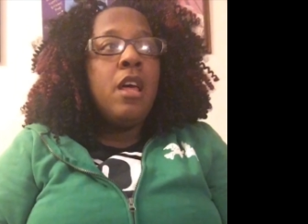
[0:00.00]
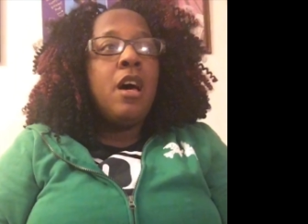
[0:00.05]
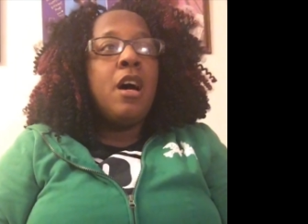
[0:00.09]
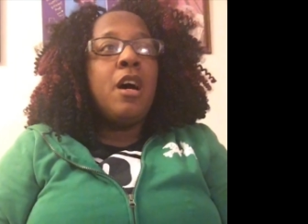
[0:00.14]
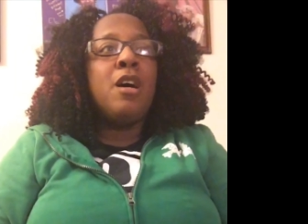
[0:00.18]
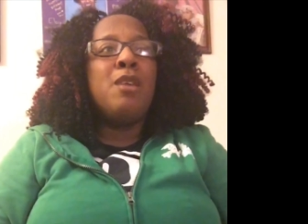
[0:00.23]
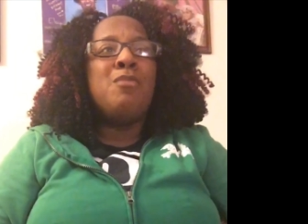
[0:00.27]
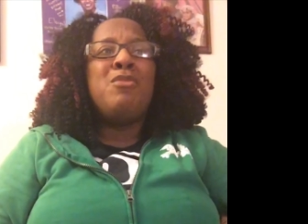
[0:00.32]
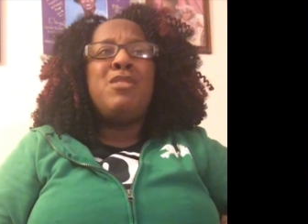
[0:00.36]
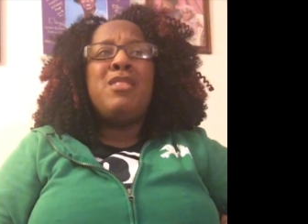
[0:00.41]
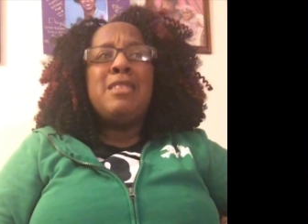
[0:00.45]

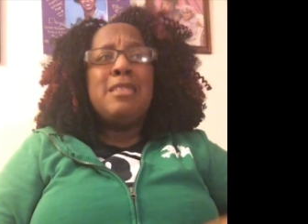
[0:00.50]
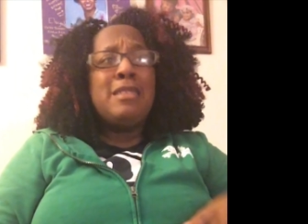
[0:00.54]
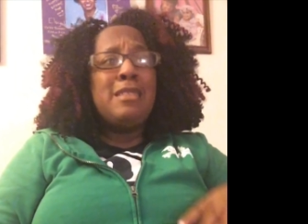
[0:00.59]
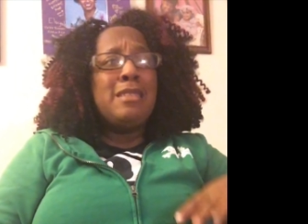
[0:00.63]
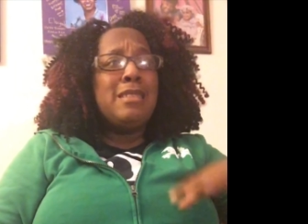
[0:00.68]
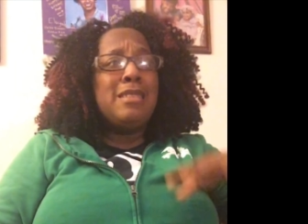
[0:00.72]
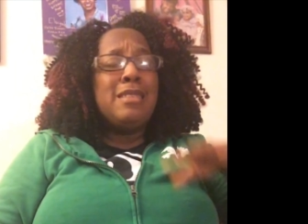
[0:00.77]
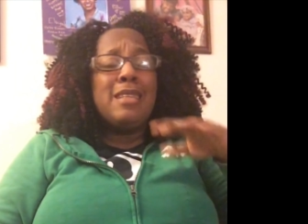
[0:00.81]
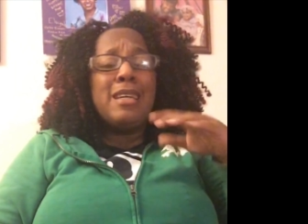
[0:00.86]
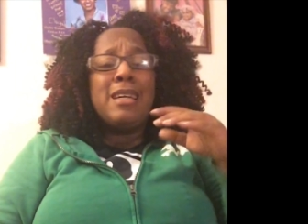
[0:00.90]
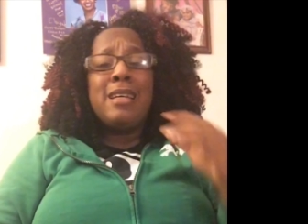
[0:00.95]
um,
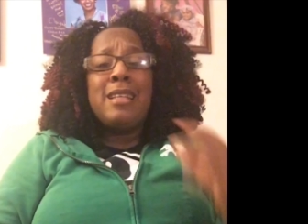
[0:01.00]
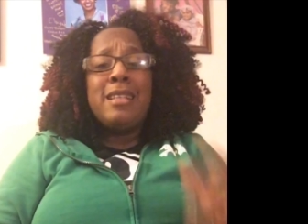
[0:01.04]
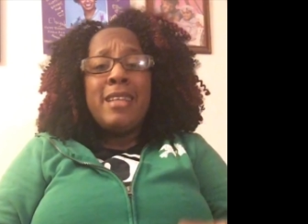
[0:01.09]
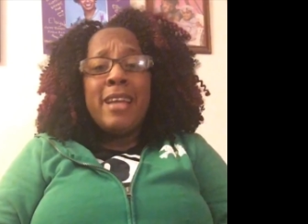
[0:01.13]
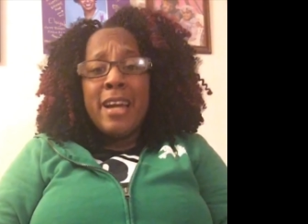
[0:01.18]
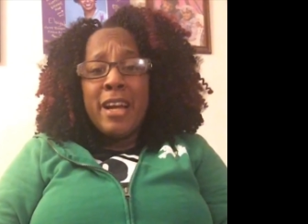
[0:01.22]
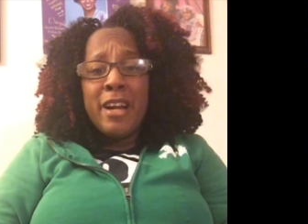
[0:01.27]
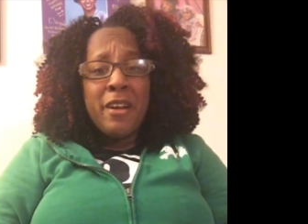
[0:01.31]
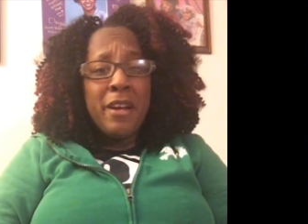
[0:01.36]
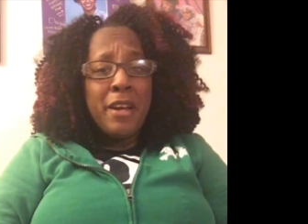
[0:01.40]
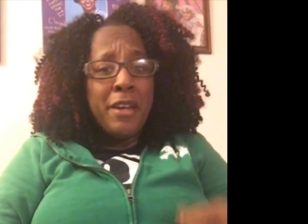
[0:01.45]
just
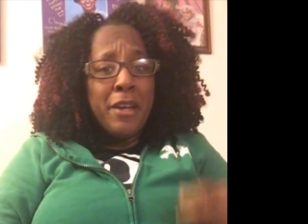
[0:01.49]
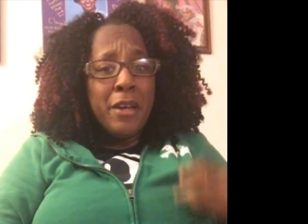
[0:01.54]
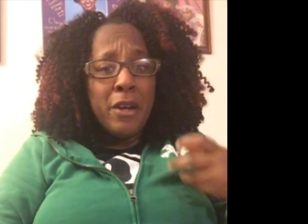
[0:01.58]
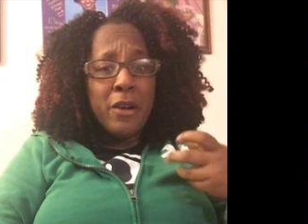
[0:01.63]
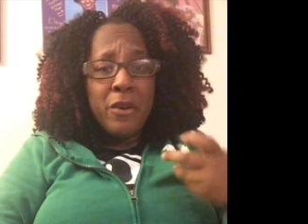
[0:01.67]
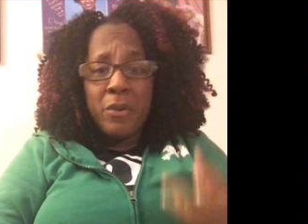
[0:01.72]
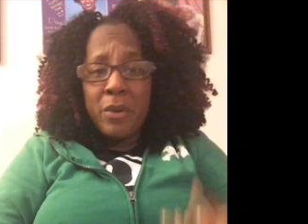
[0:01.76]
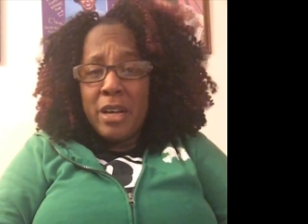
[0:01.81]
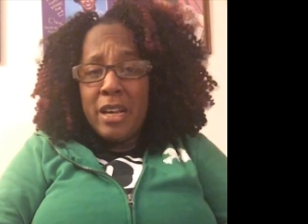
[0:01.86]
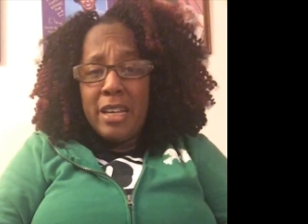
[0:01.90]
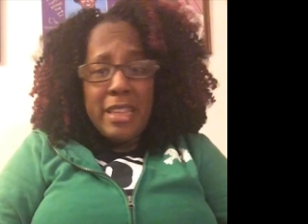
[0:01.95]
declare and
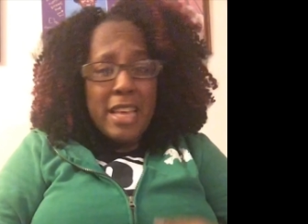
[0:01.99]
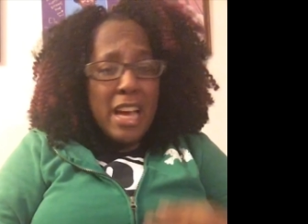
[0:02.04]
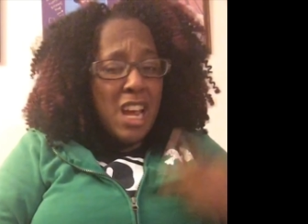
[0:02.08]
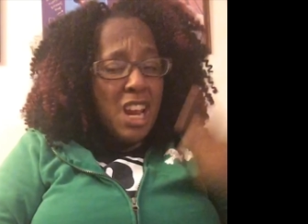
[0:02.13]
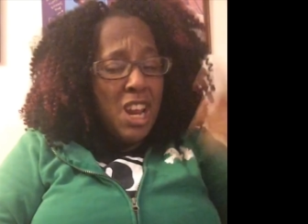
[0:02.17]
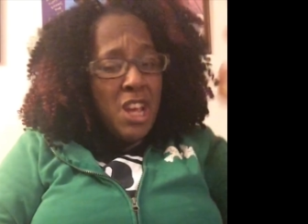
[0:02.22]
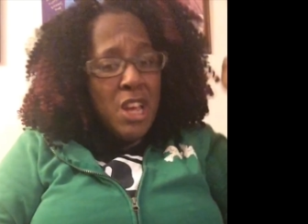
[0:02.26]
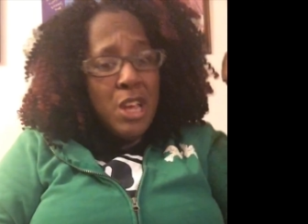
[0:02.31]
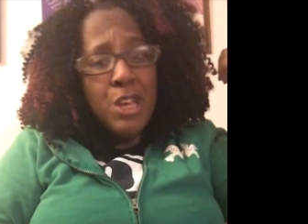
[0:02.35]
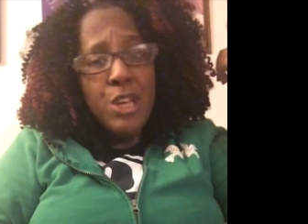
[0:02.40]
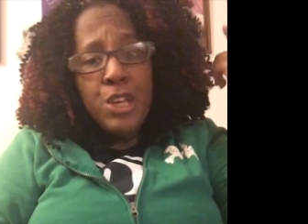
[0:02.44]
decree that
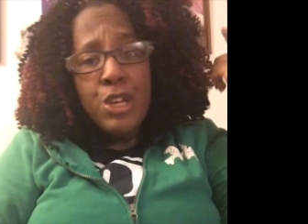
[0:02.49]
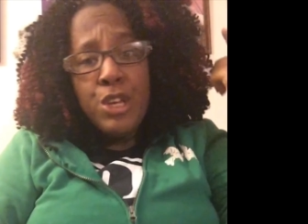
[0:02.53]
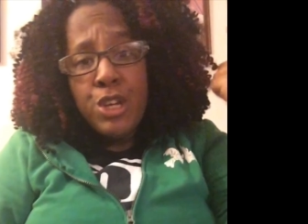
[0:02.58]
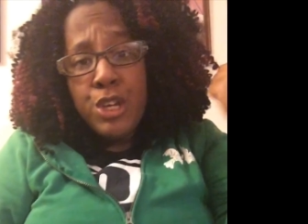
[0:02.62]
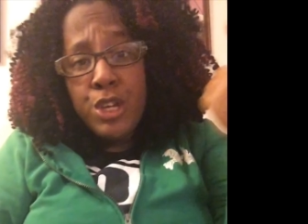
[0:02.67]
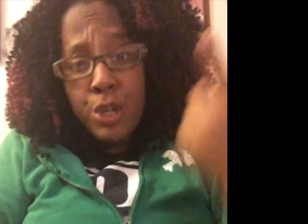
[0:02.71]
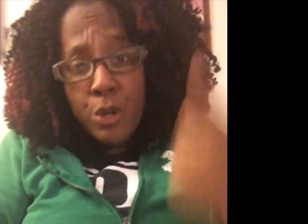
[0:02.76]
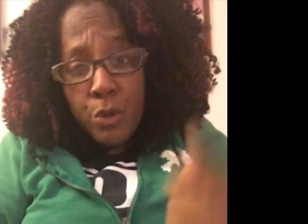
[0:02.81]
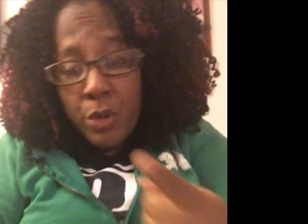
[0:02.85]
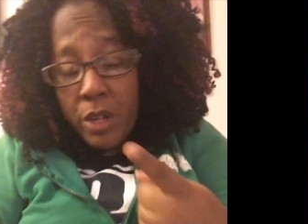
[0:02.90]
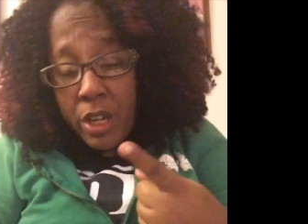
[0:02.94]

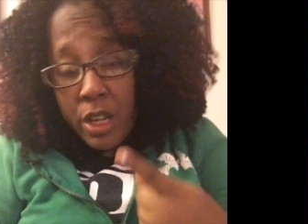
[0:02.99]
you